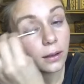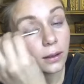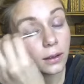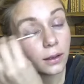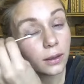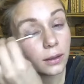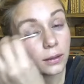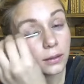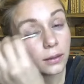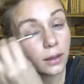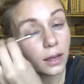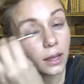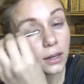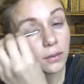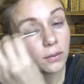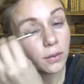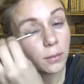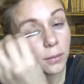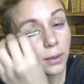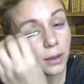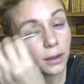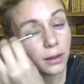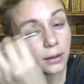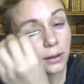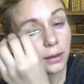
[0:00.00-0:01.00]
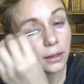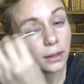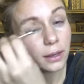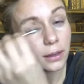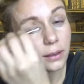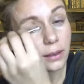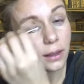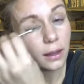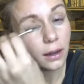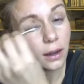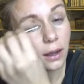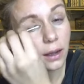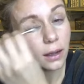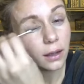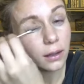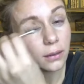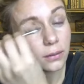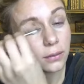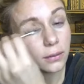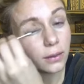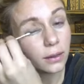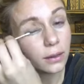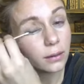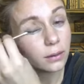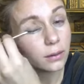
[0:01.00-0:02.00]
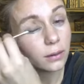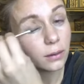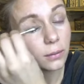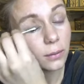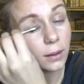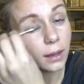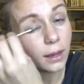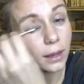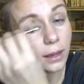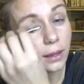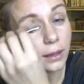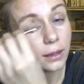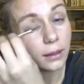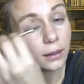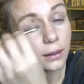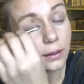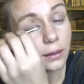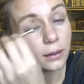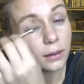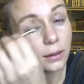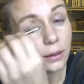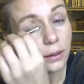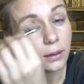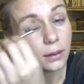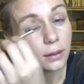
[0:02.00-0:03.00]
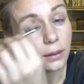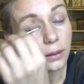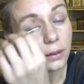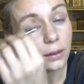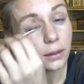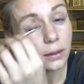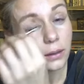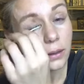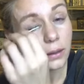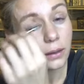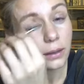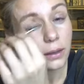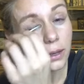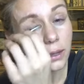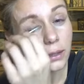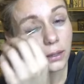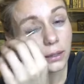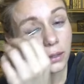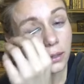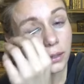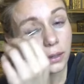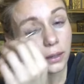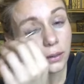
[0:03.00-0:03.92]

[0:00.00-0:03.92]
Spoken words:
it was kind of a bugger to get that off. I don't know why. I didn't